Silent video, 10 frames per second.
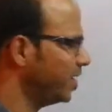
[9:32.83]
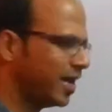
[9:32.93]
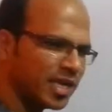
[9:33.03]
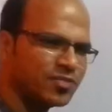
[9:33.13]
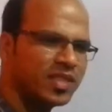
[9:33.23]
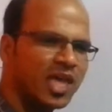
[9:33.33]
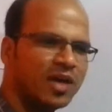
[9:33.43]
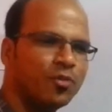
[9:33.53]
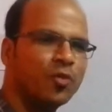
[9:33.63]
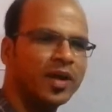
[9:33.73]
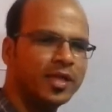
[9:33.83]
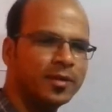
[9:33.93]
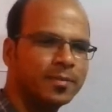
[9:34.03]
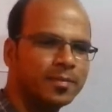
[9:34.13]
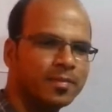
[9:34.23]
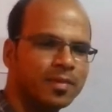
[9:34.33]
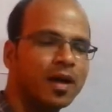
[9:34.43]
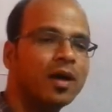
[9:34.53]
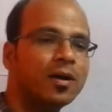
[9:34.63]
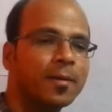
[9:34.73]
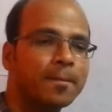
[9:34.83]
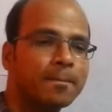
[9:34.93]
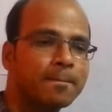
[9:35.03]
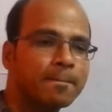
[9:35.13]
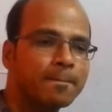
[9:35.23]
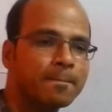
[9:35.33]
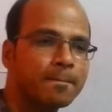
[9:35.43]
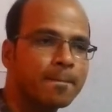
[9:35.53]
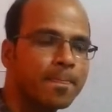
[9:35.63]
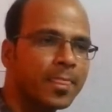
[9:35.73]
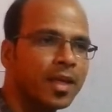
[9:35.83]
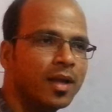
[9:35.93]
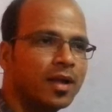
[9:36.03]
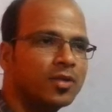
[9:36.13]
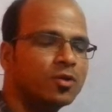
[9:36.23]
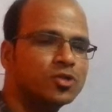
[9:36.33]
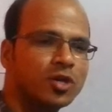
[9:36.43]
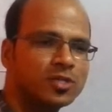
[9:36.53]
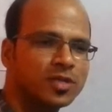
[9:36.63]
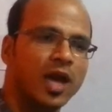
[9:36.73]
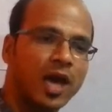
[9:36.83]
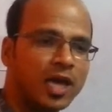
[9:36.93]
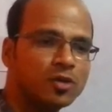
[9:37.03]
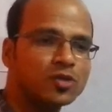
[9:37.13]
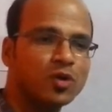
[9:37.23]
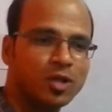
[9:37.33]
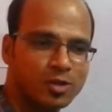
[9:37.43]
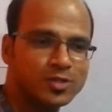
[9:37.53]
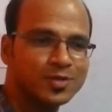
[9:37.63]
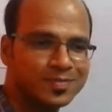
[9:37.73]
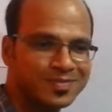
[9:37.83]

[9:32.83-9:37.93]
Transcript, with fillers: and that's why, they have more money. Huh? Why are you using No choice. Ah, I use Google also.